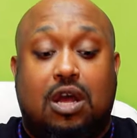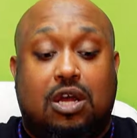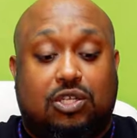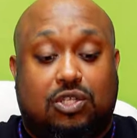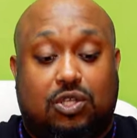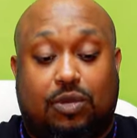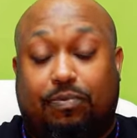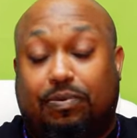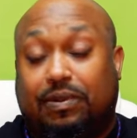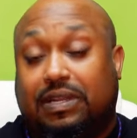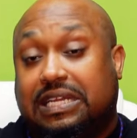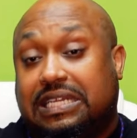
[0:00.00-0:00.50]

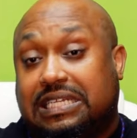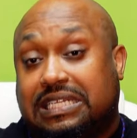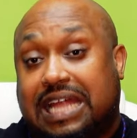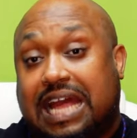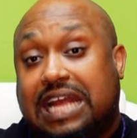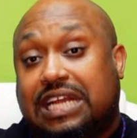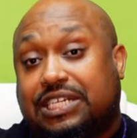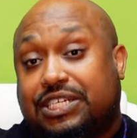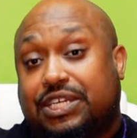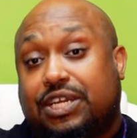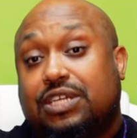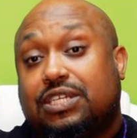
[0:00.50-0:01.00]
So please
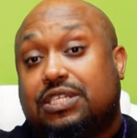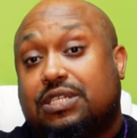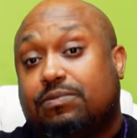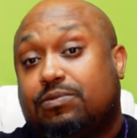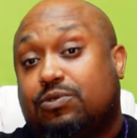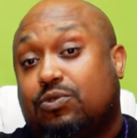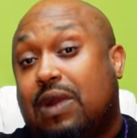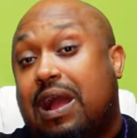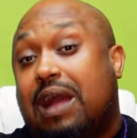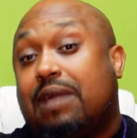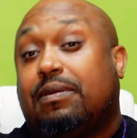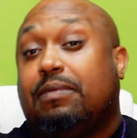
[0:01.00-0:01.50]
like, share,
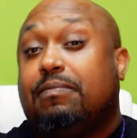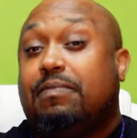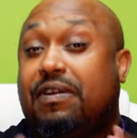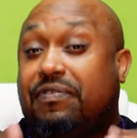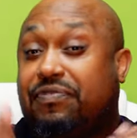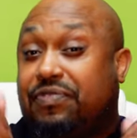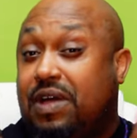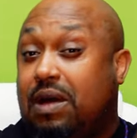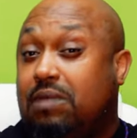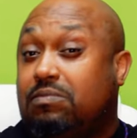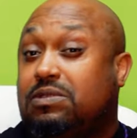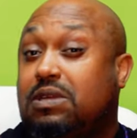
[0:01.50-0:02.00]
subscribe. Give me a
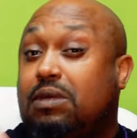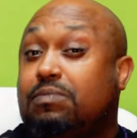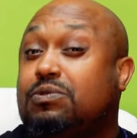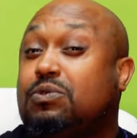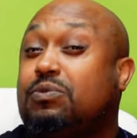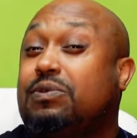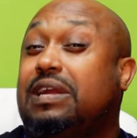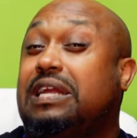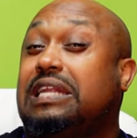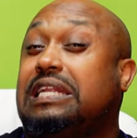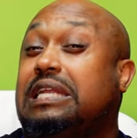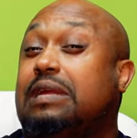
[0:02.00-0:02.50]
thumbs up
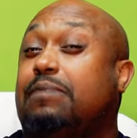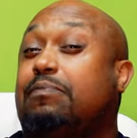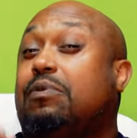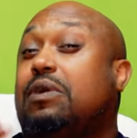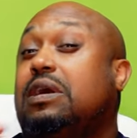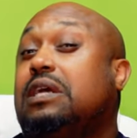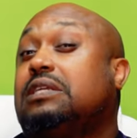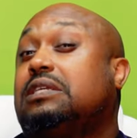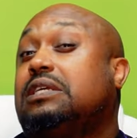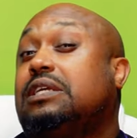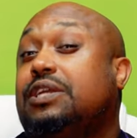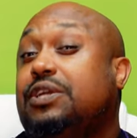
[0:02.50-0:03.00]
so we can get deeper
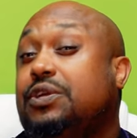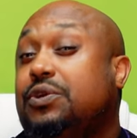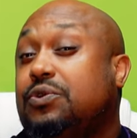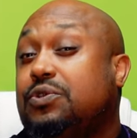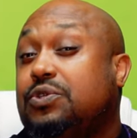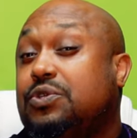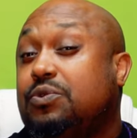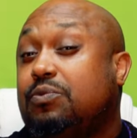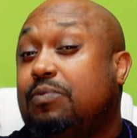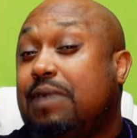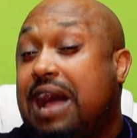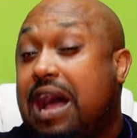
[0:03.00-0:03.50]
into the
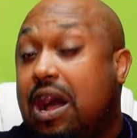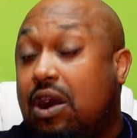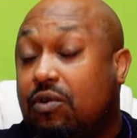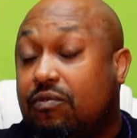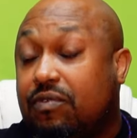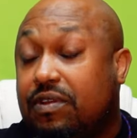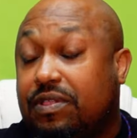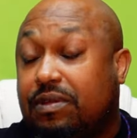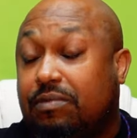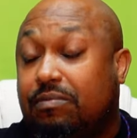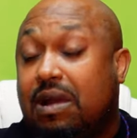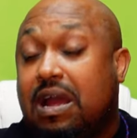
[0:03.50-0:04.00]
YouTube
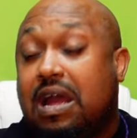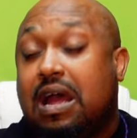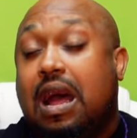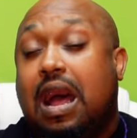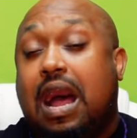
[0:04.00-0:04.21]
algorithm.